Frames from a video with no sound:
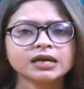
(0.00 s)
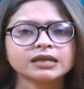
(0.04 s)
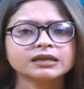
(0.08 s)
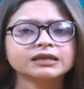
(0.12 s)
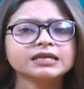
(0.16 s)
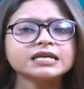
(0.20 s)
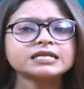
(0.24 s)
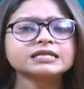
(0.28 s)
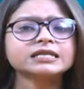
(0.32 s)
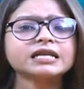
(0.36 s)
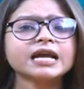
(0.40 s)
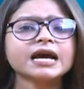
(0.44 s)

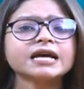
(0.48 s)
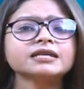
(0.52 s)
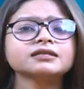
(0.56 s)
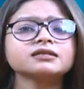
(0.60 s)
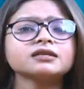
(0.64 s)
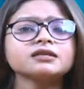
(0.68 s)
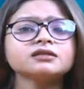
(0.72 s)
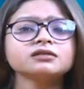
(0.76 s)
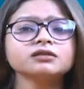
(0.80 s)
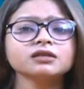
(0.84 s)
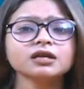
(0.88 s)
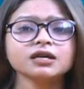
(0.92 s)
This
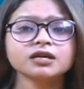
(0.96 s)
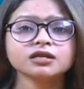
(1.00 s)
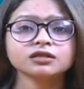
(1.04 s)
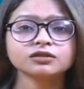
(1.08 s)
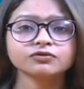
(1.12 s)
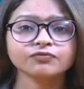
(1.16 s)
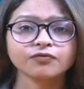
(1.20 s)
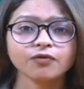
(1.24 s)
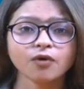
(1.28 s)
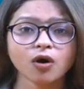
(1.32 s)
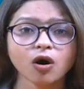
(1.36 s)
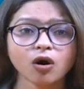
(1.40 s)
license
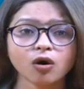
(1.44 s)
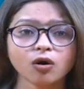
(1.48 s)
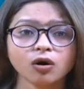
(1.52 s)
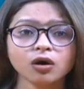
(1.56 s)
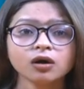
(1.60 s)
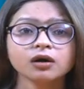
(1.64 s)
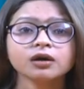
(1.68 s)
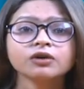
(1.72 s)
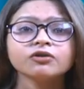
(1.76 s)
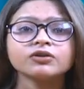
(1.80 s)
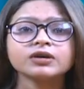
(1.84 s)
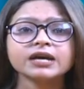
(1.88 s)
is
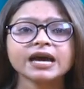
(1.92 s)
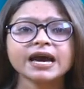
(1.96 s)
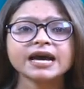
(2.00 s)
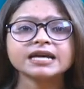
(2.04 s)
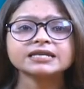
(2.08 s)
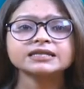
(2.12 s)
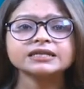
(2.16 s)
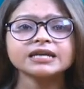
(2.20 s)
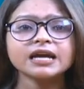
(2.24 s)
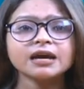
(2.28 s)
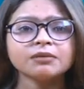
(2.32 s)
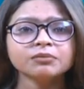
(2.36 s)
for
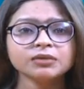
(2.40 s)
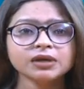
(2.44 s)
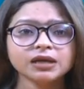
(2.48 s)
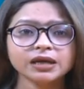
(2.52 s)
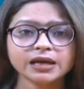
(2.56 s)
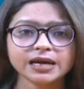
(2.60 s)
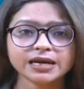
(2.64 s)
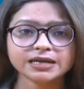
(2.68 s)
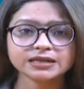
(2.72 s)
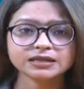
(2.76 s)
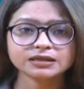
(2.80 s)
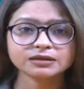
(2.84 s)

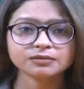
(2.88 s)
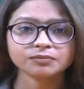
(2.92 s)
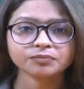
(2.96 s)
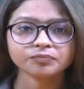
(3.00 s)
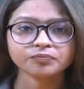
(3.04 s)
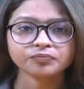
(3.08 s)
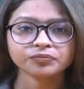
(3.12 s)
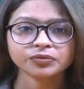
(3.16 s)
SMES,